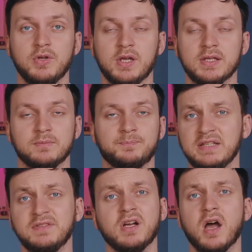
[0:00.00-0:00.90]
You can
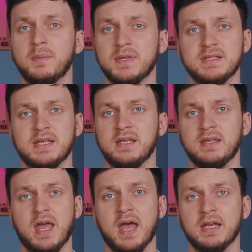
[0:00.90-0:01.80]
leave a comment
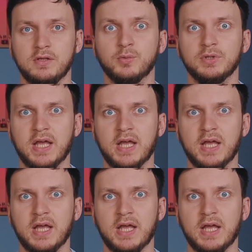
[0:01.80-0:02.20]
saying that you would